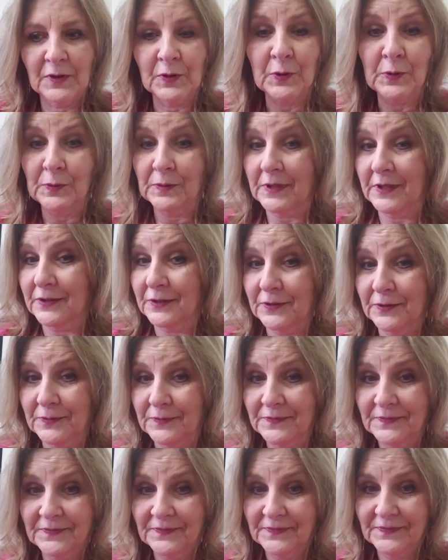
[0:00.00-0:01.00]
Who knew
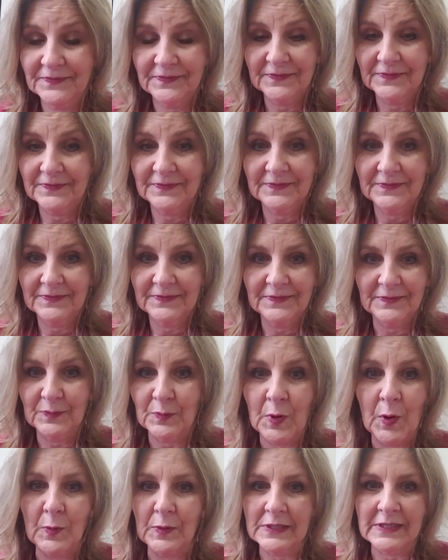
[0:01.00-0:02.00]

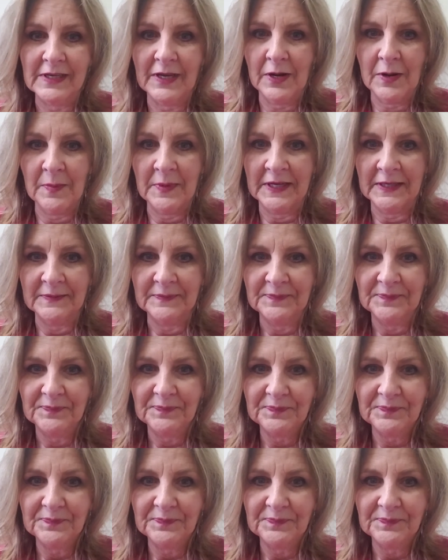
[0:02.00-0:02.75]
what was coming?